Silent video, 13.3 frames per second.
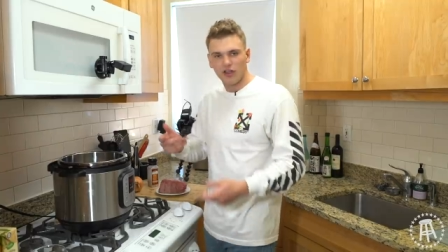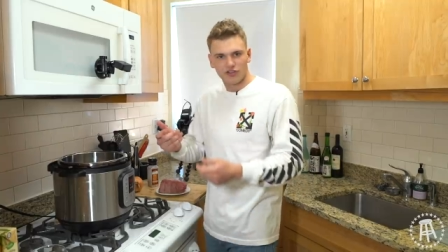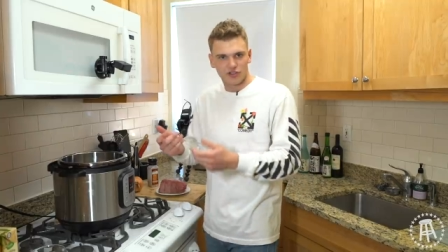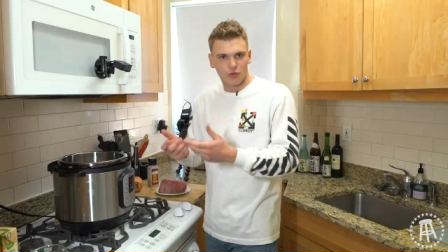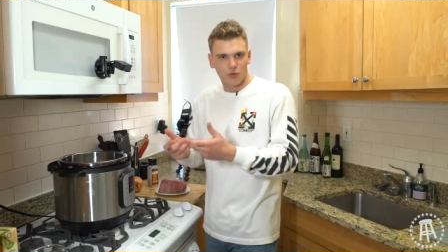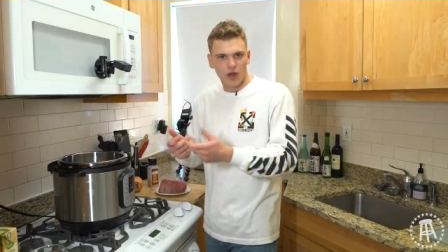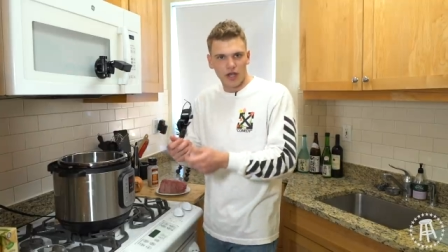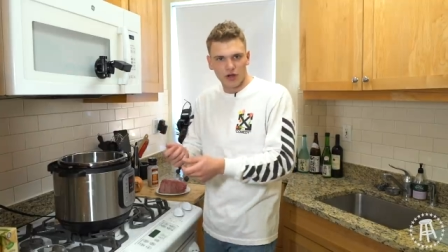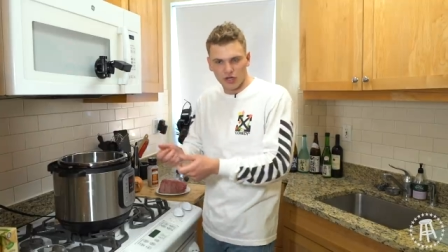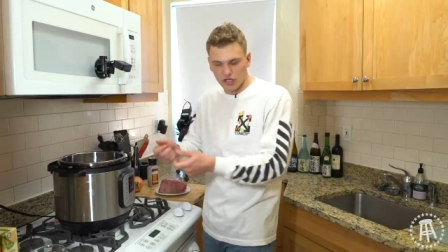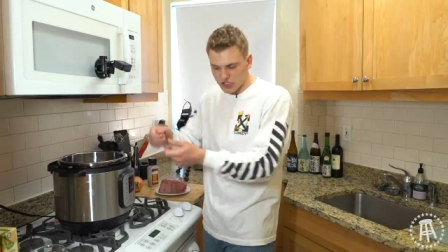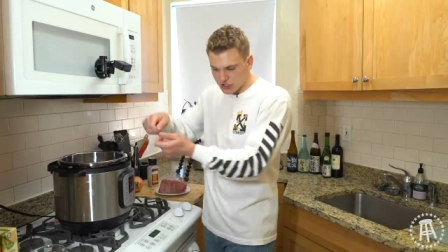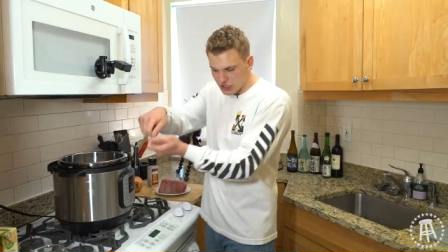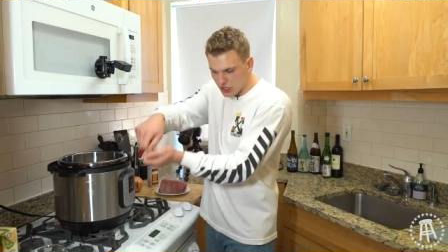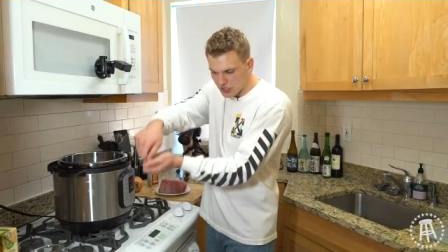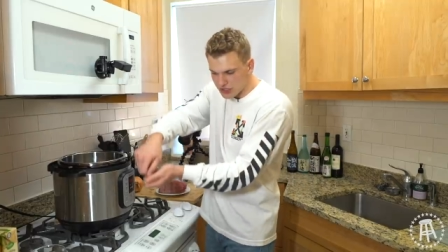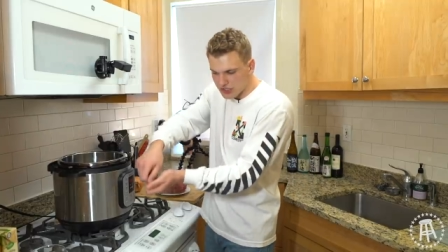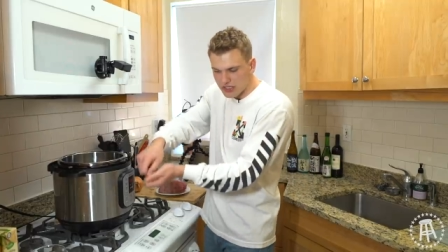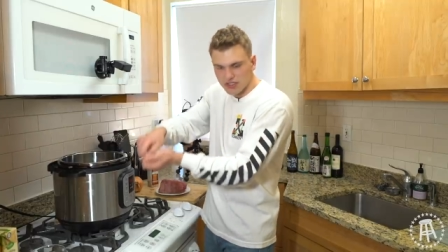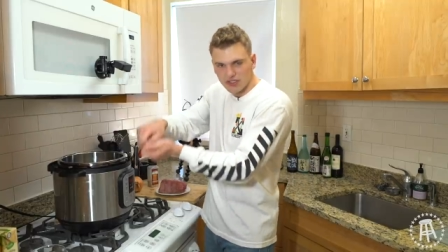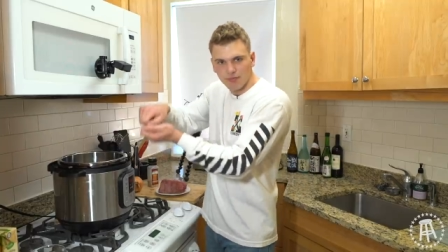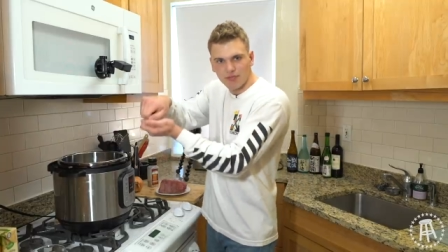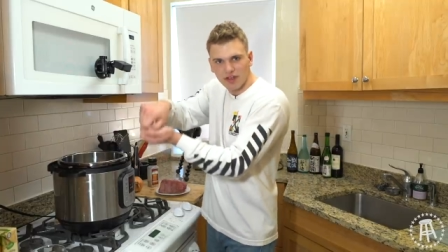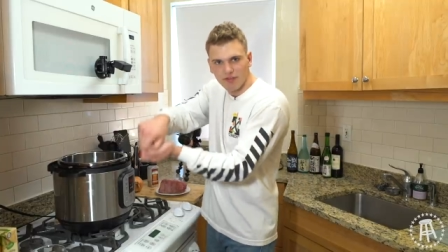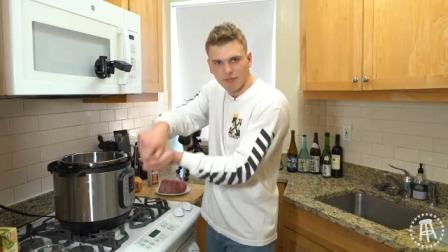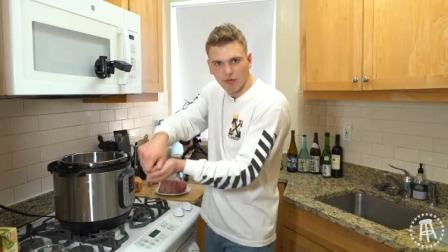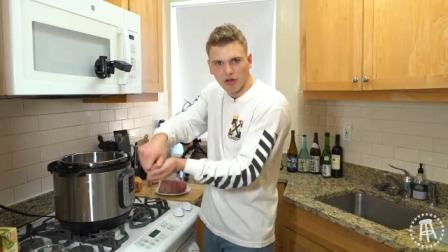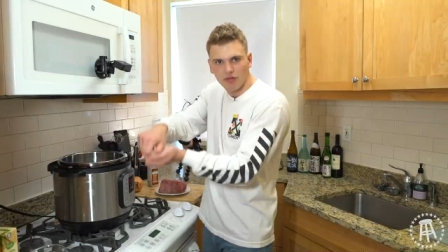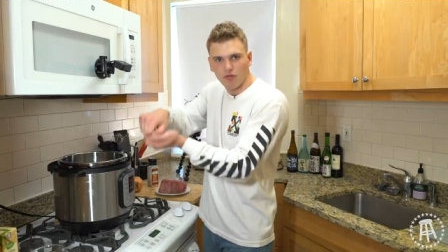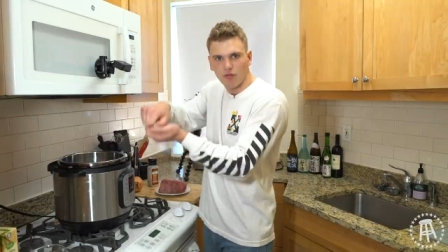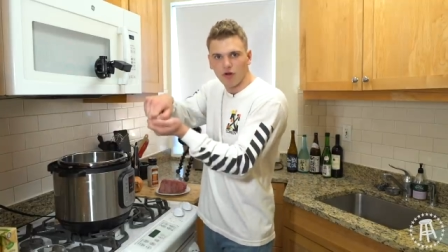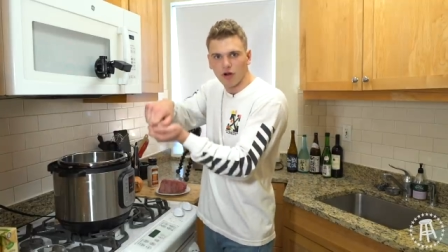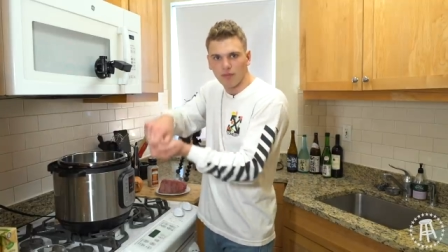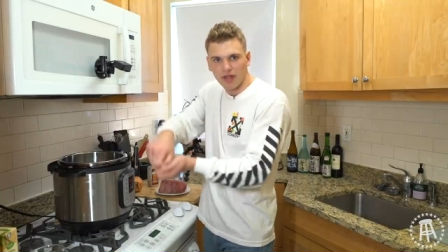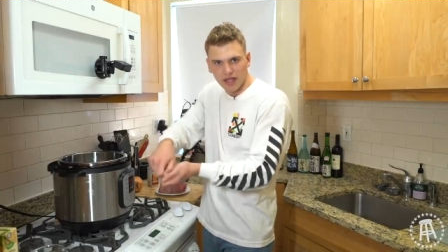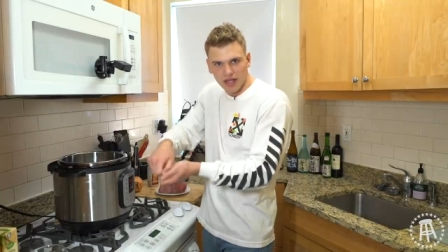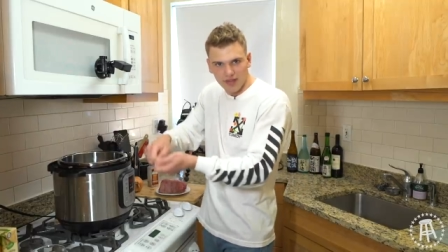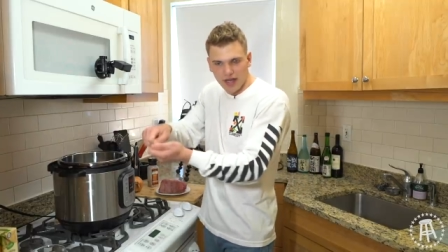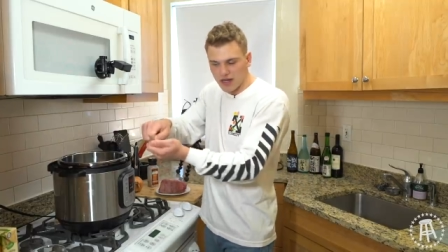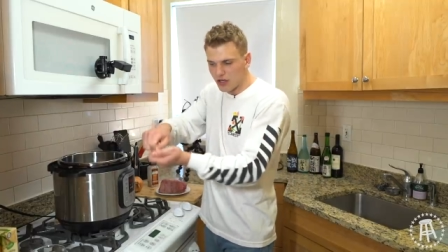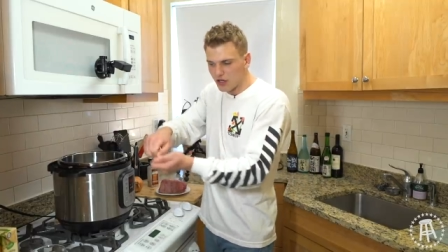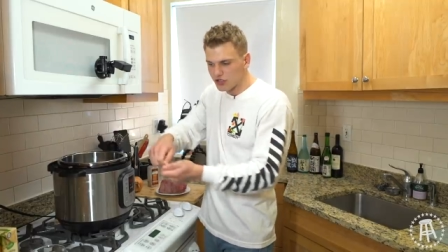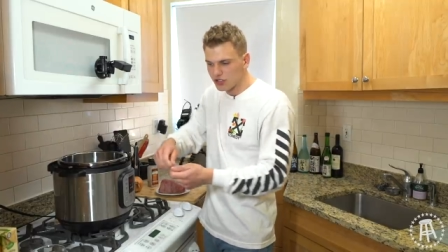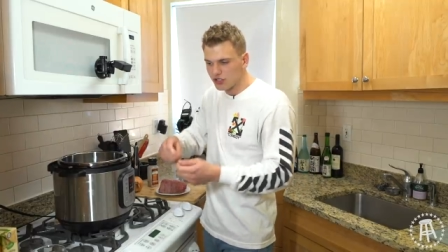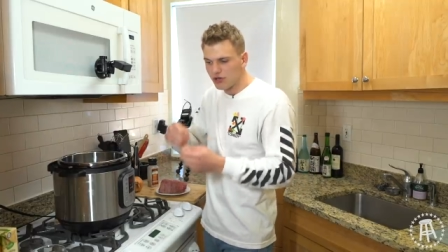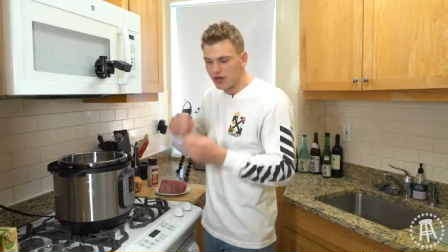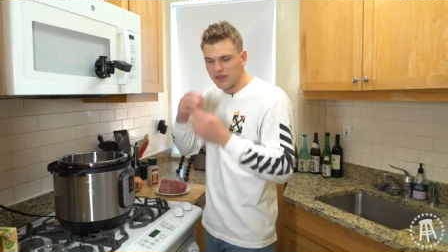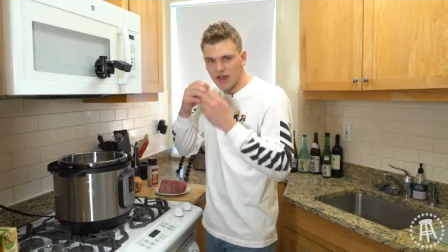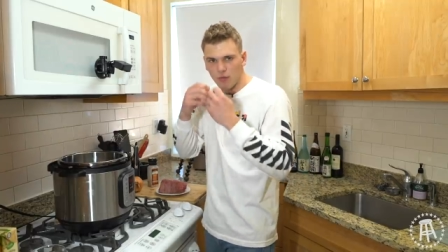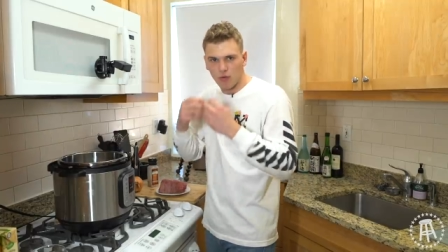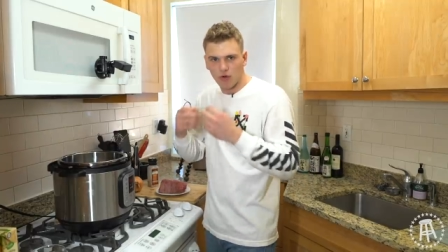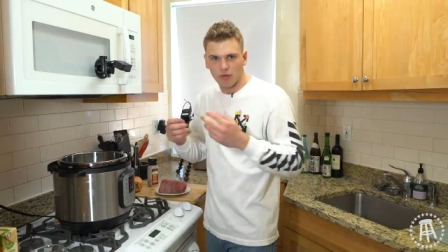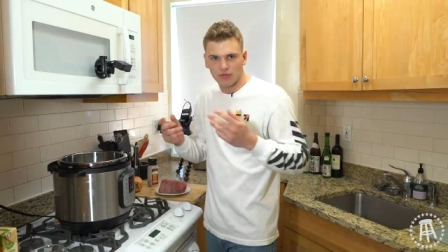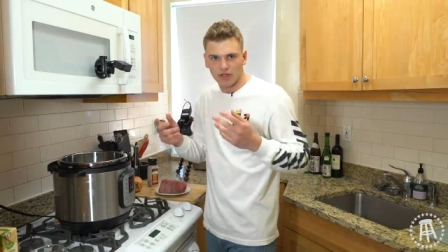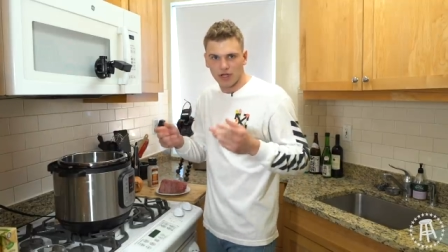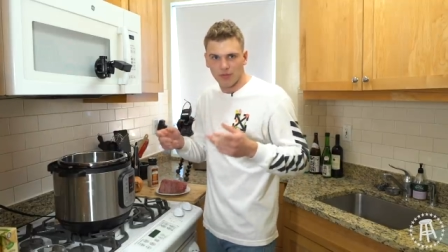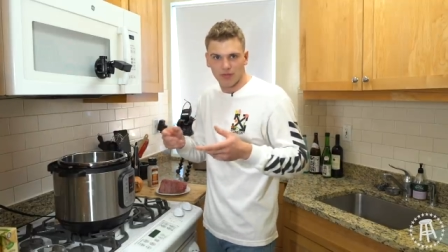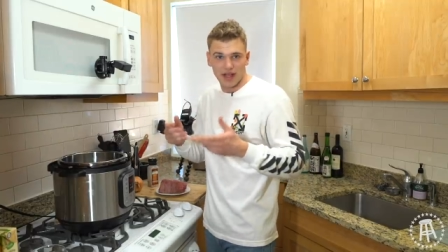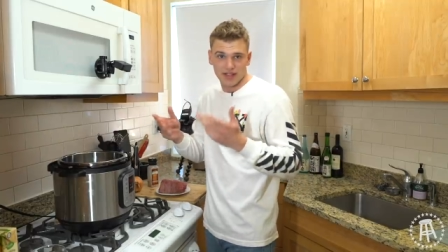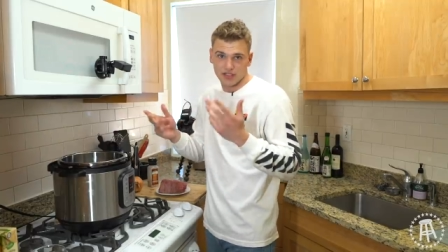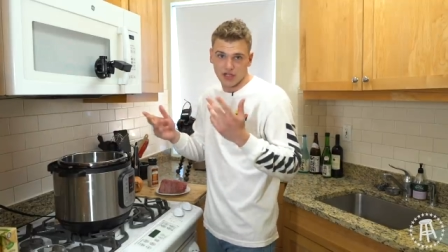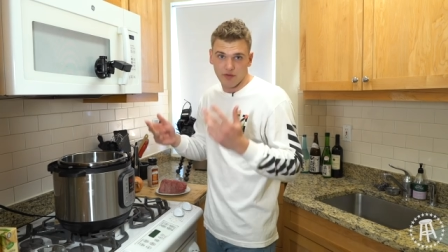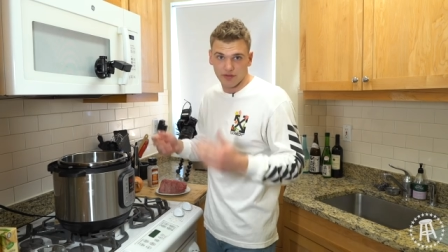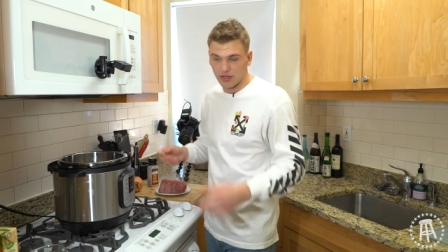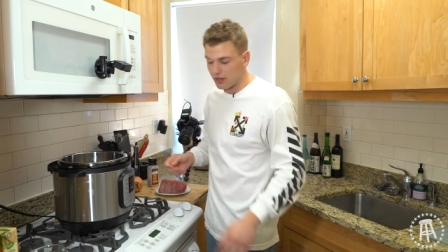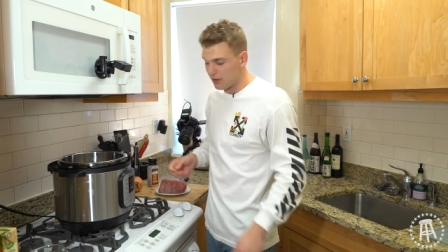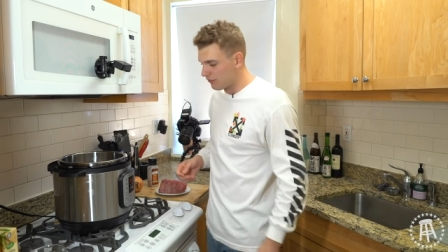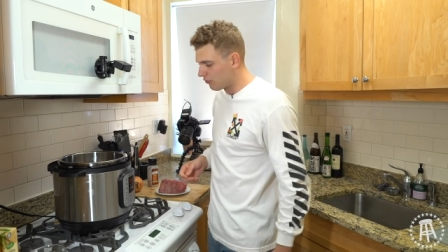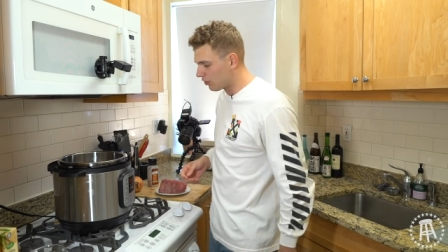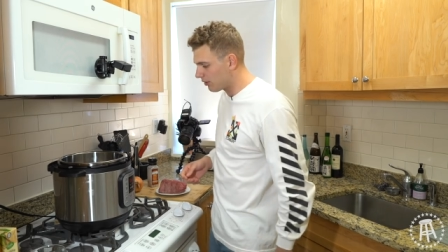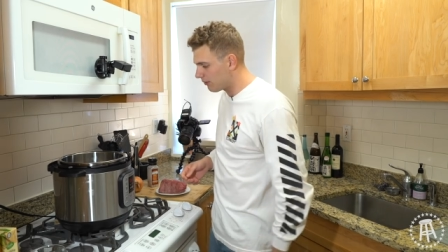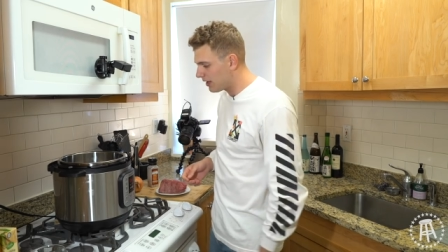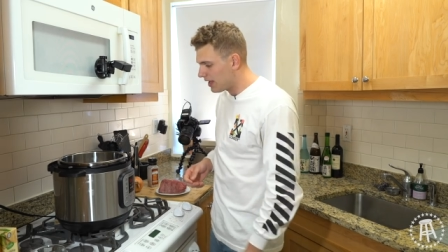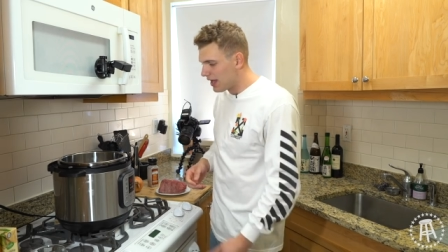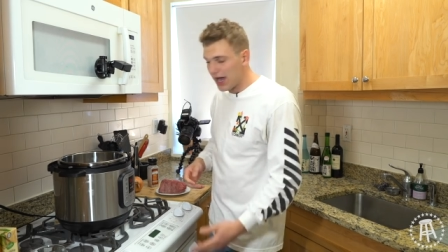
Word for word: so the waiter just dunked it in some beef broth for him in that au jus, and that warmed it up, or that softened it up for him.